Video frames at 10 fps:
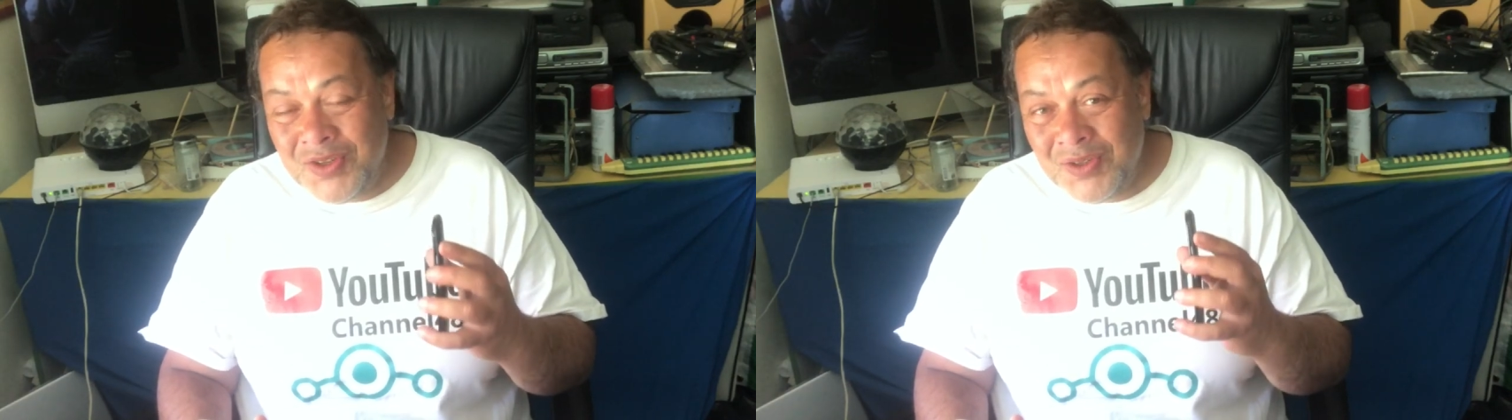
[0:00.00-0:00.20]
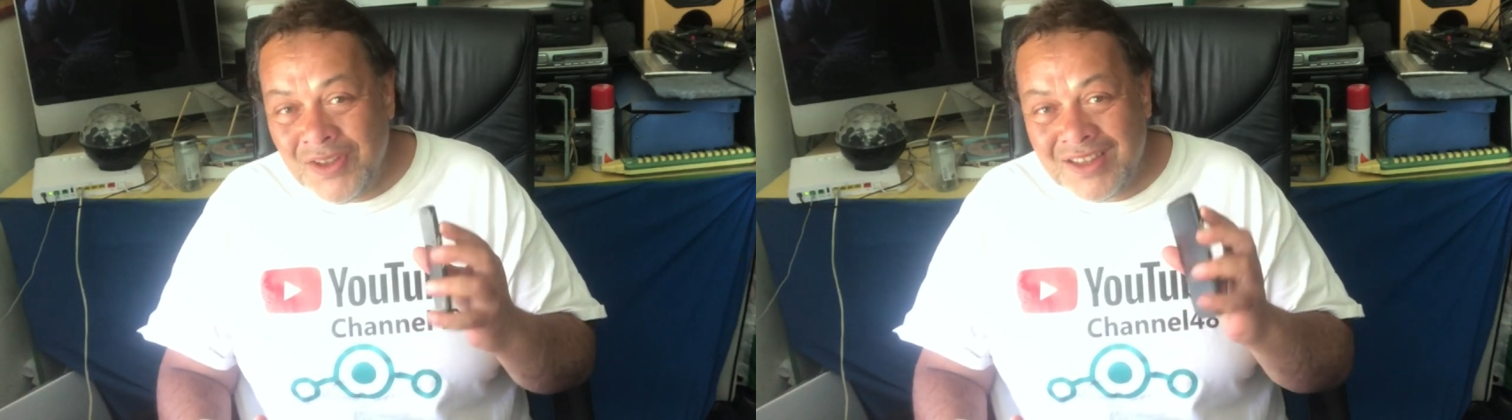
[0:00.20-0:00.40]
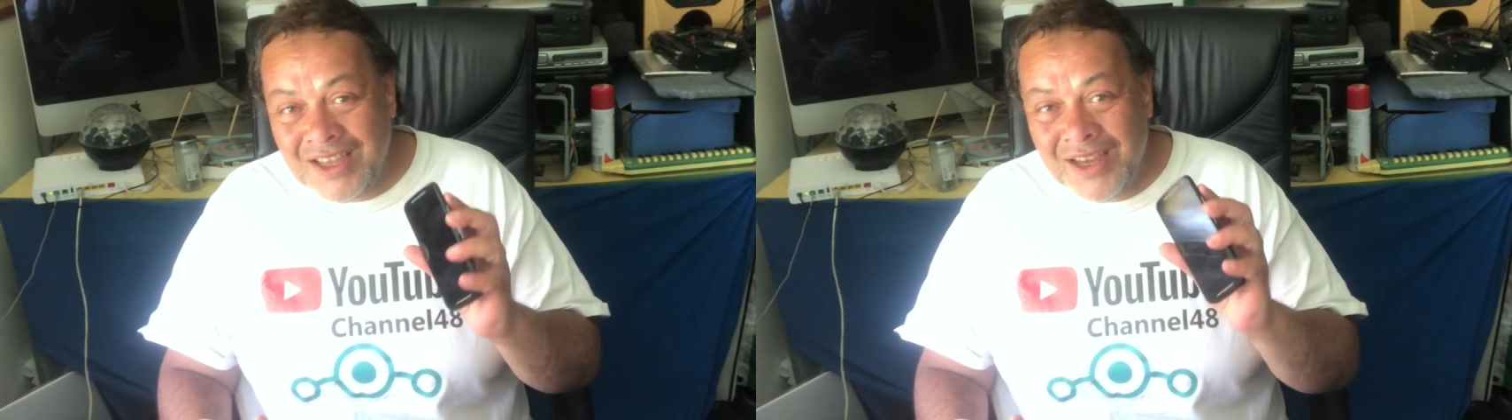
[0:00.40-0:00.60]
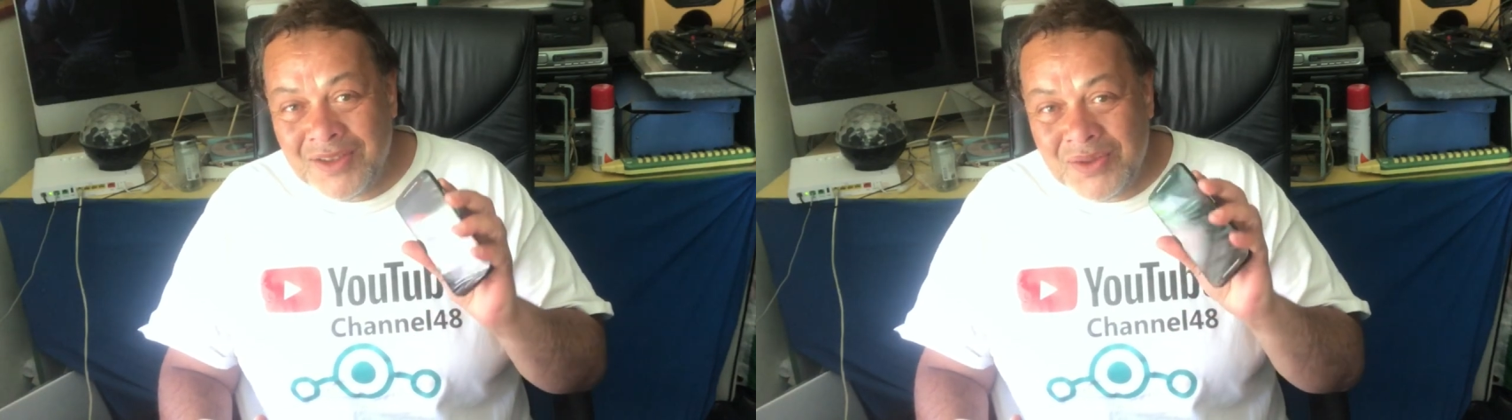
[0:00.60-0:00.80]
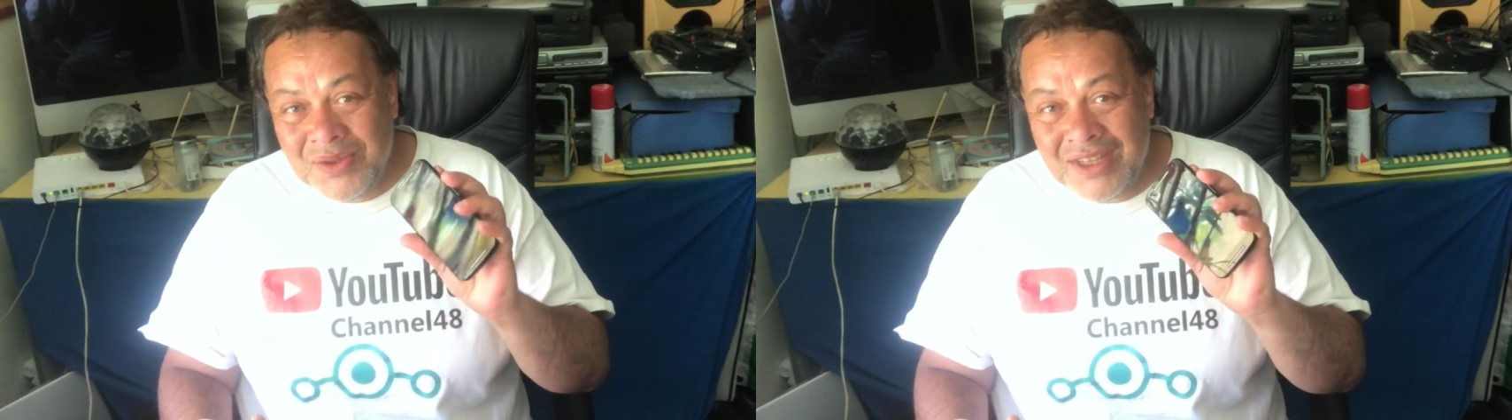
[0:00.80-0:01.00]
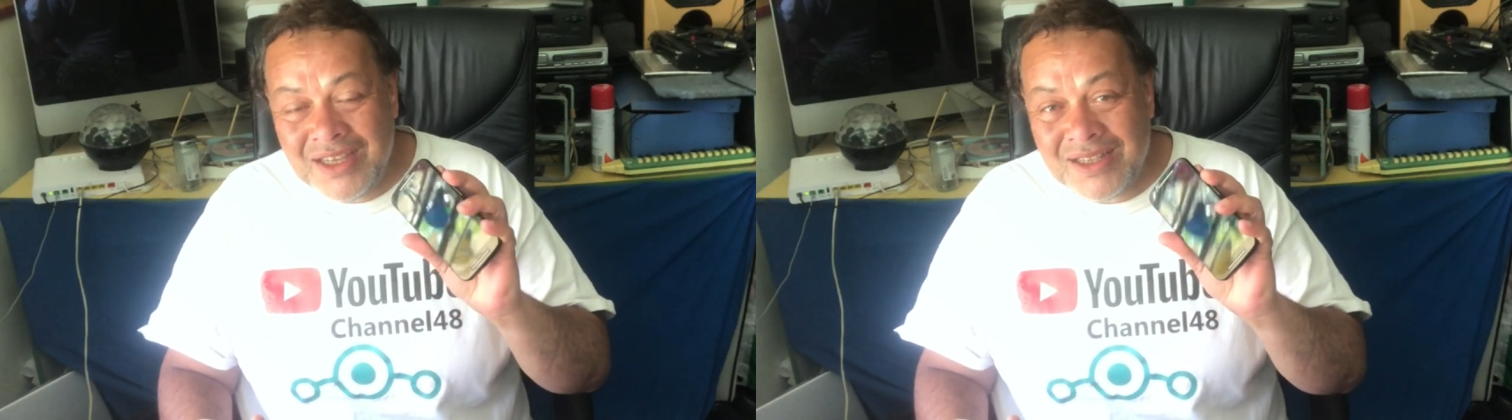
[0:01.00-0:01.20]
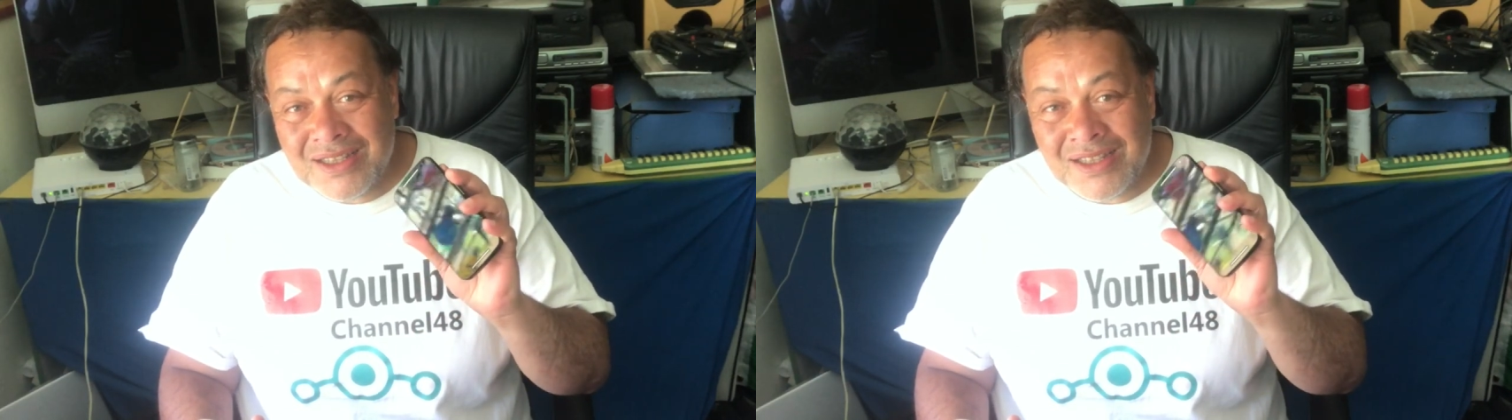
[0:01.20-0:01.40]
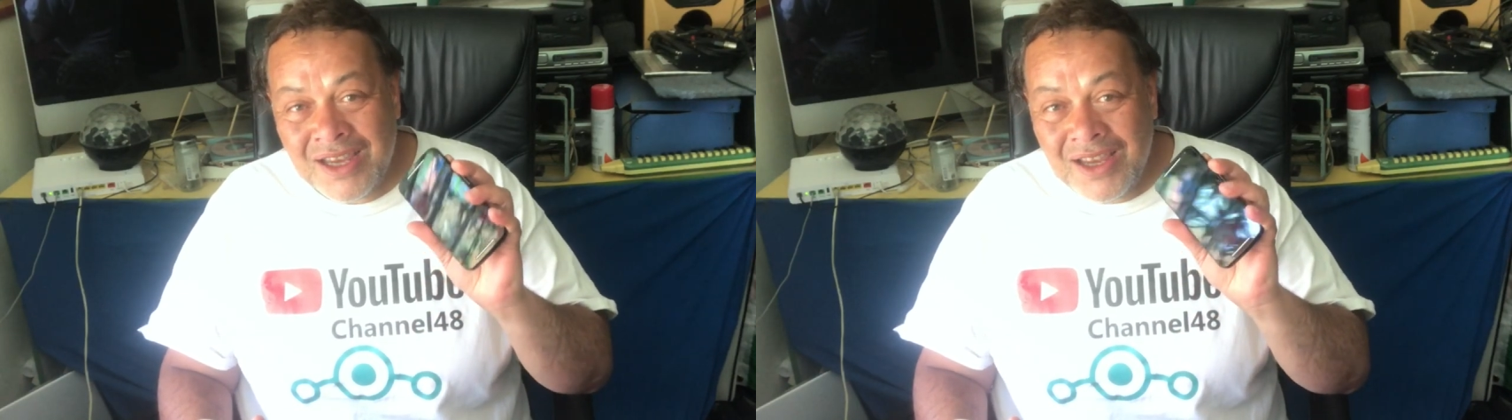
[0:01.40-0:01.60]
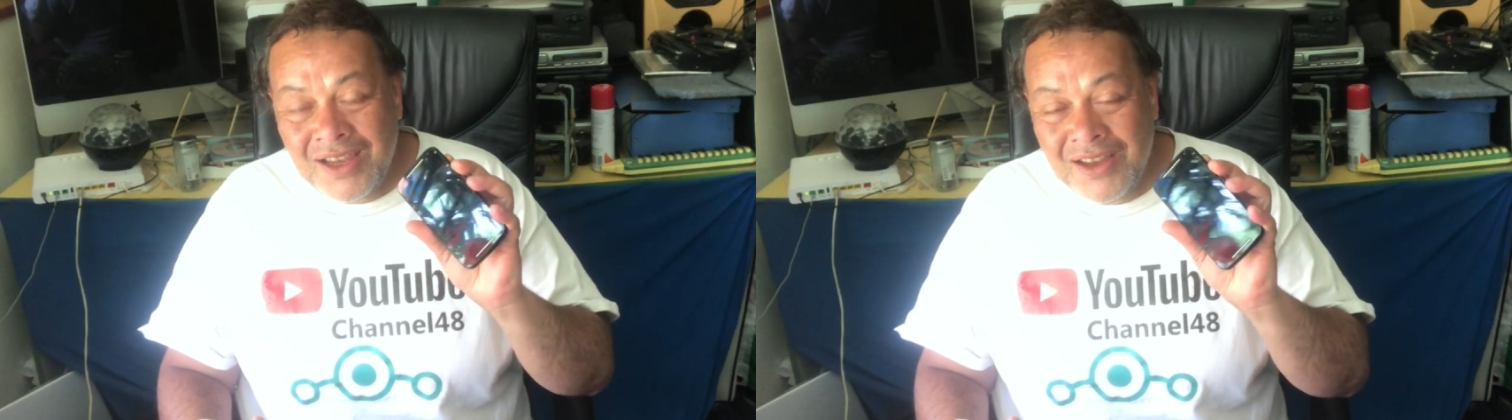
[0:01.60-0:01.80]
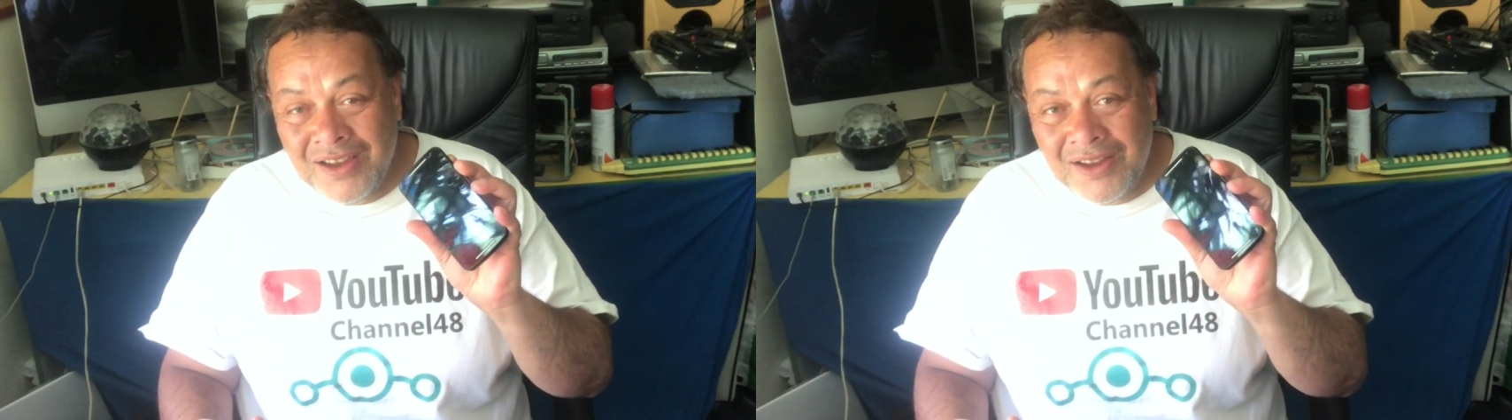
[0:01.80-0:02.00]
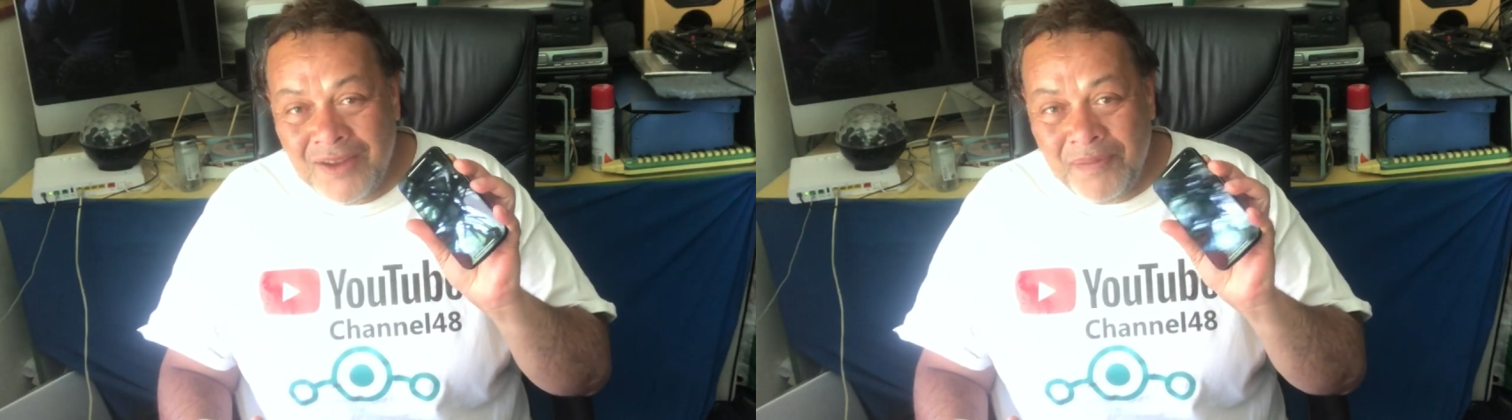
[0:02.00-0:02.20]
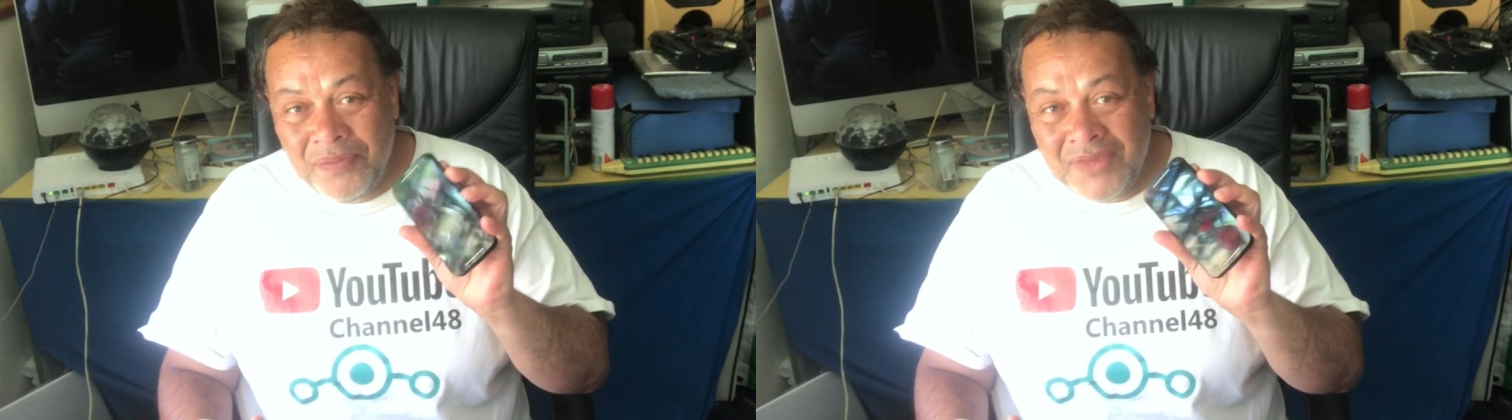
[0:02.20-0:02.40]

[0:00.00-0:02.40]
should not try to do things uh,